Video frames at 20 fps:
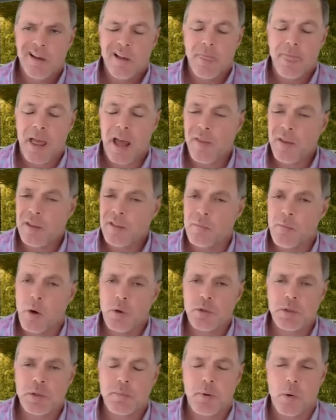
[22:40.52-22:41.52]
I think the
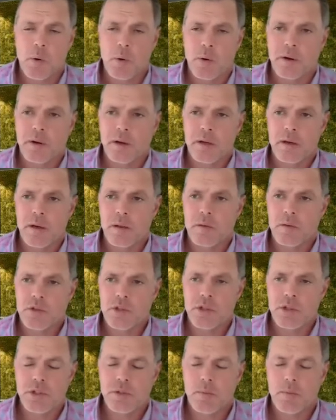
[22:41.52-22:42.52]
most important, and
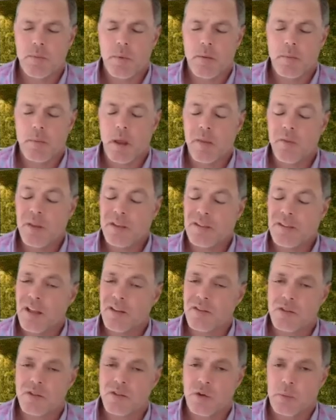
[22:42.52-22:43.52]
this
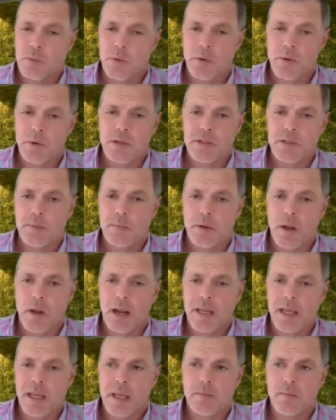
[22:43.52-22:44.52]
sounds super easy, but I
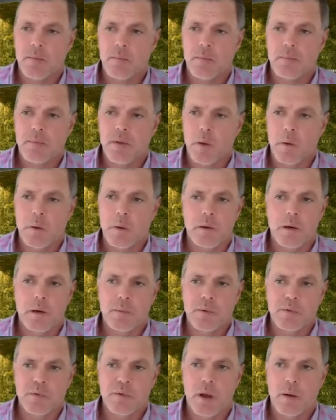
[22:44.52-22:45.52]
can't tell you the
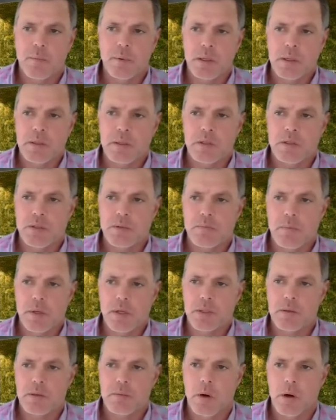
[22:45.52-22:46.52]
number of companies that just
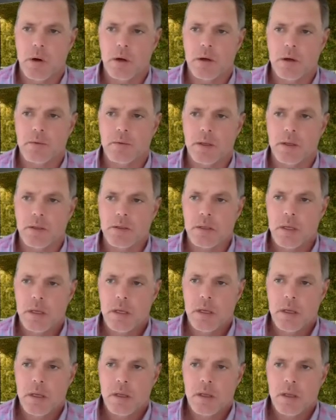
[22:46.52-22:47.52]
miss the mark on this,
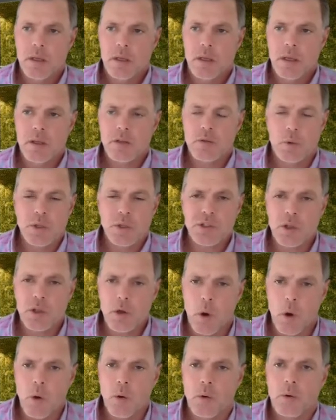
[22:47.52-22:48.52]
is what's the
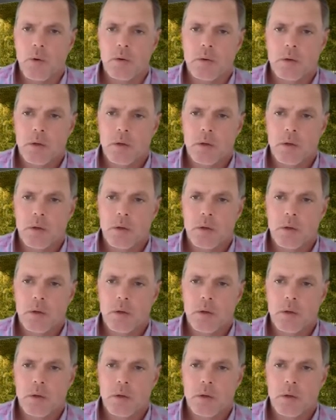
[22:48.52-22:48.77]
goal?